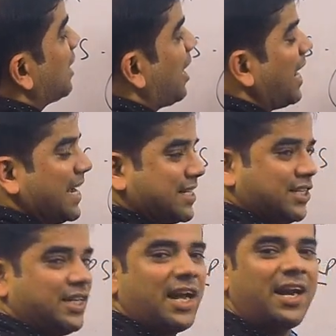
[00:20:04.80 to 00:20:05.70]
the
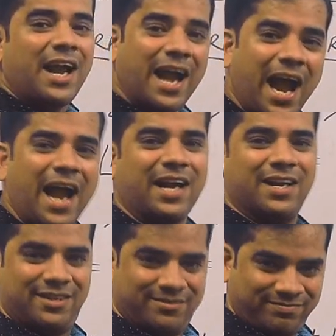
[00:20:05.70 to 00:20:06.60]
exterior
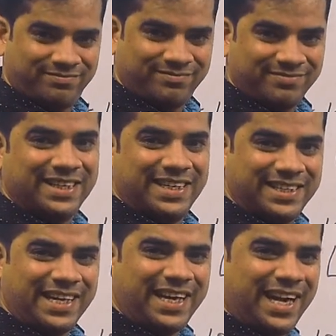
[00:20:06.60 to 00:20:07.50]
angle, isn't